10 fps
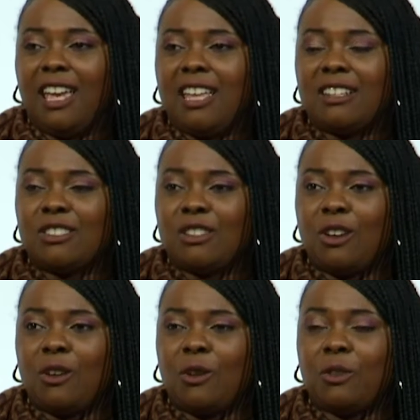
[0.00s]
and
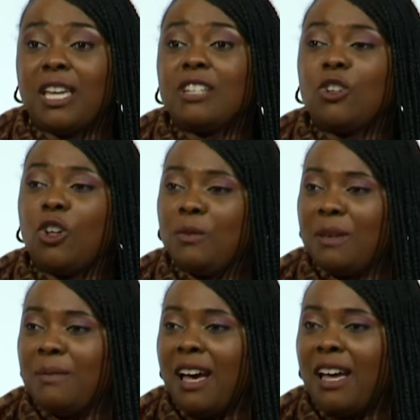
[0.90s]
so they had told me
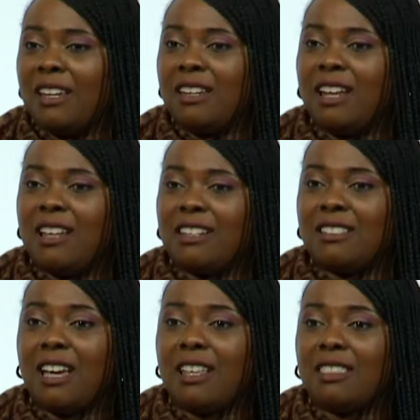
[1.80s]
about it, and I
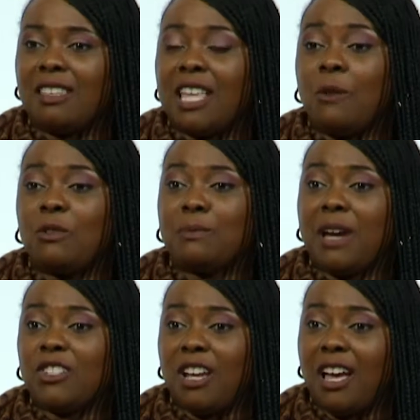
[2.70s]
decided that that was
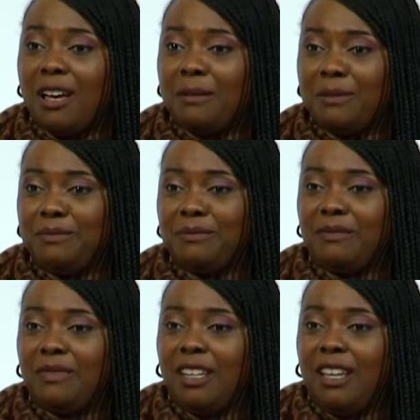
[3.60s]
my job.
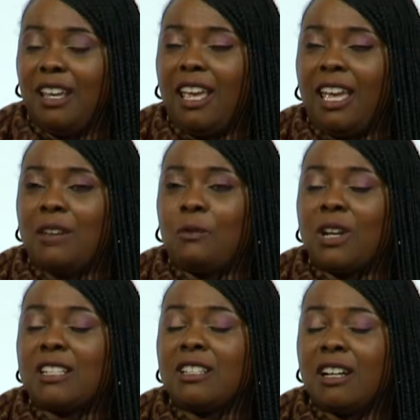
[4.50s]
And when
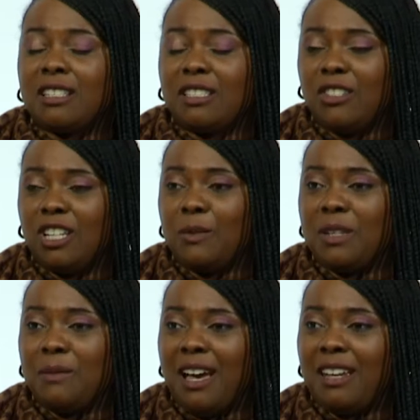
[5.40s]
I talked to the gentleman
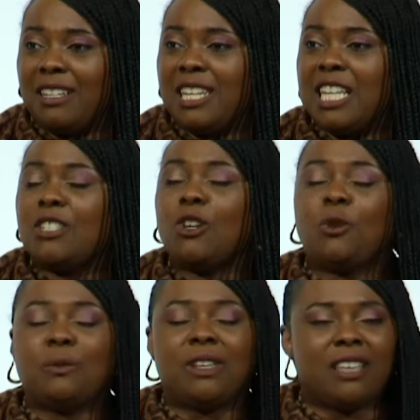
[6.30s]
about it, he
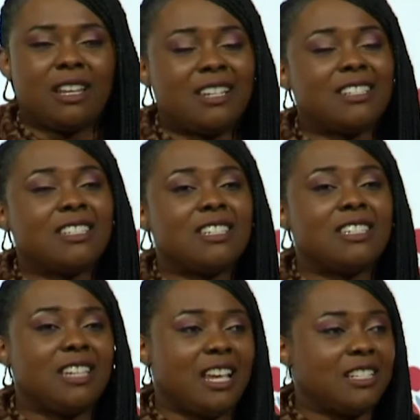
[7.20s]
told me that in
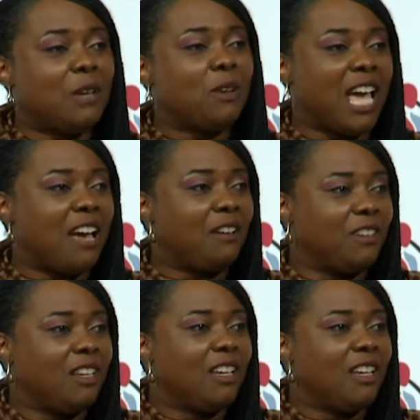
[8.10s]
60 days they would have